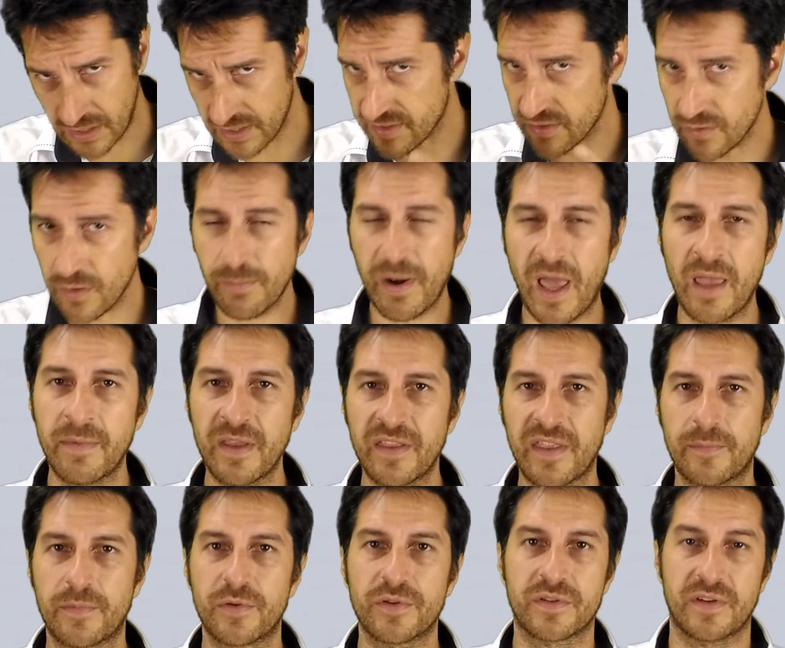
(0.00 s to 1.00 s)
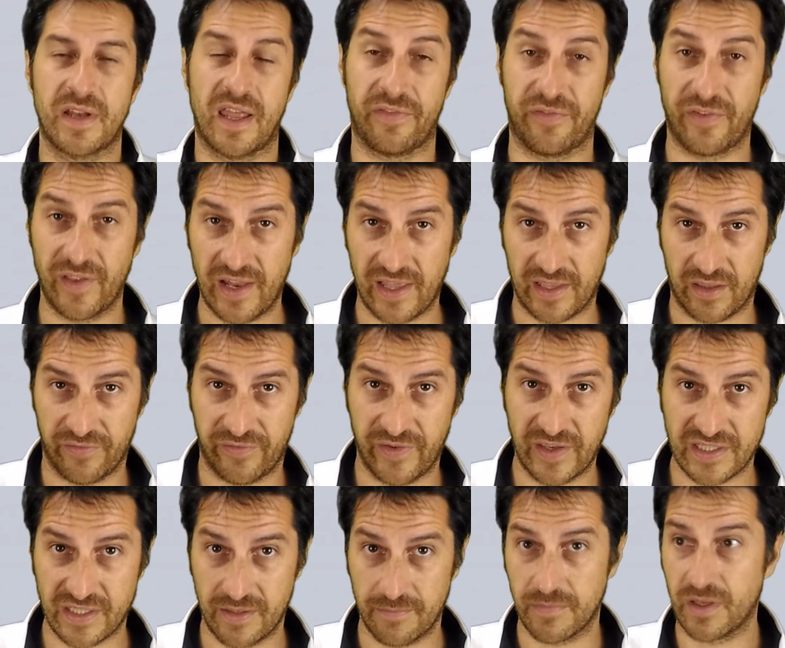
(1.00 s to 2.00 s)
So you're blaming that person. I feel like a
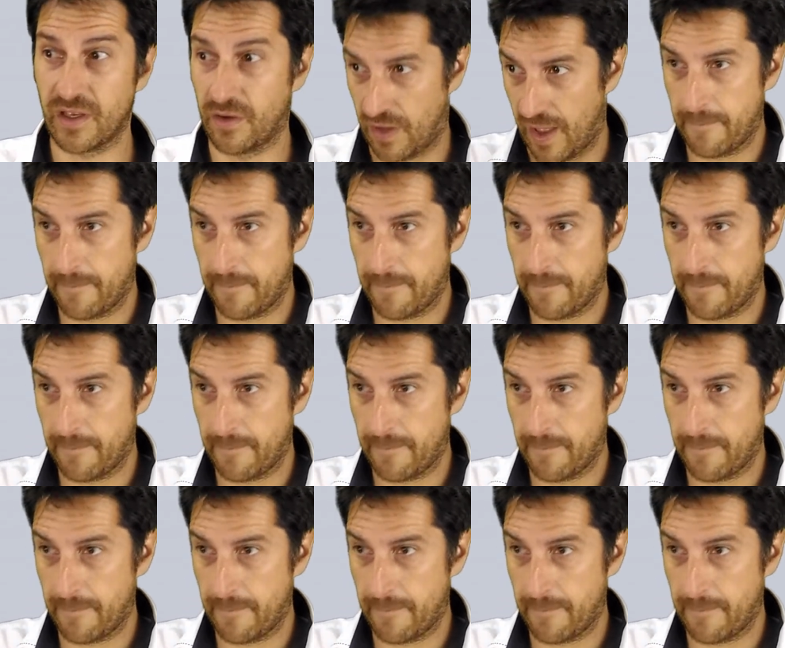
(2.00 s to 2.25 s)
victim.